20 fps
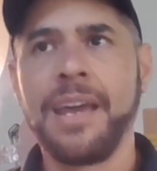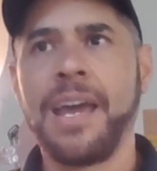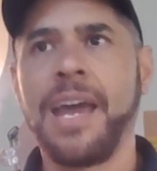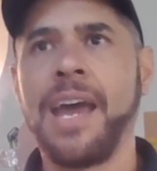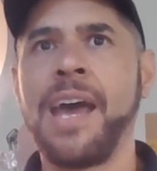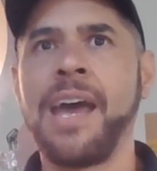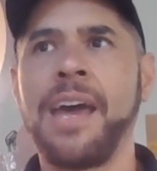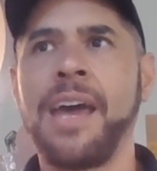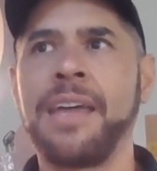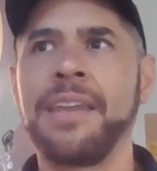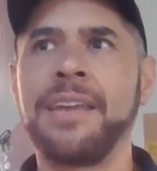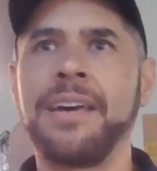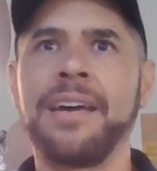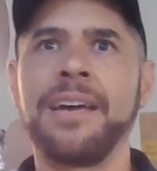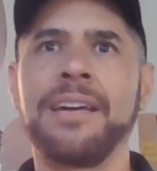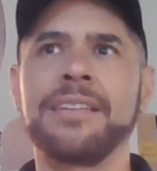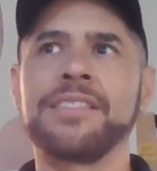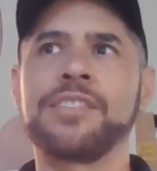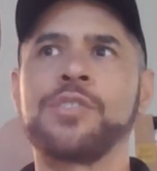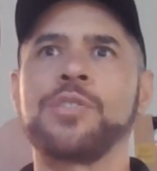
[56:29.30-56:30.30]

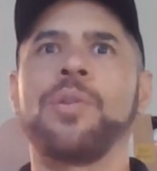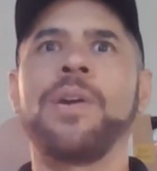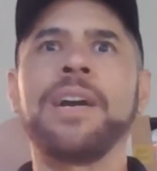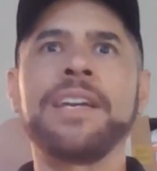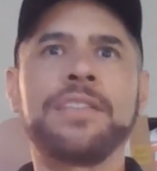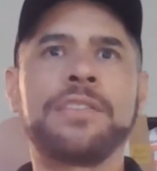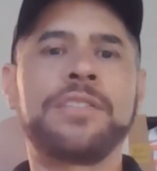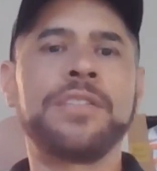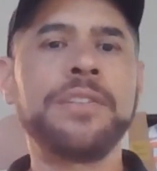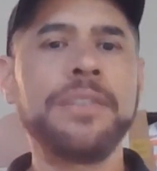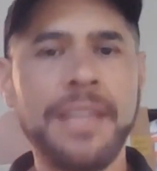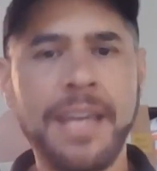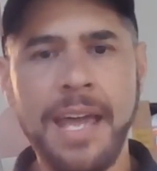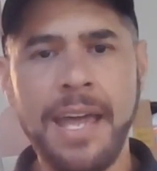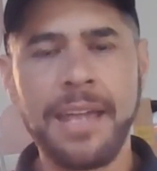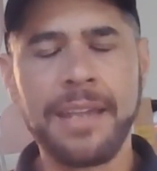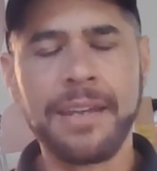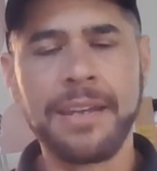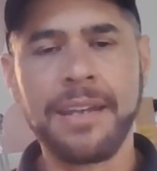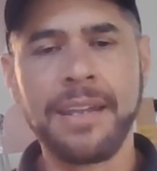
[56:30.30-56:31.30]
And so I do
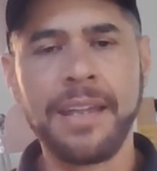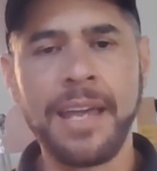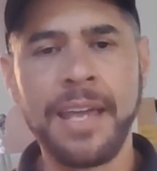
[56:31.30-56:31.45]
that.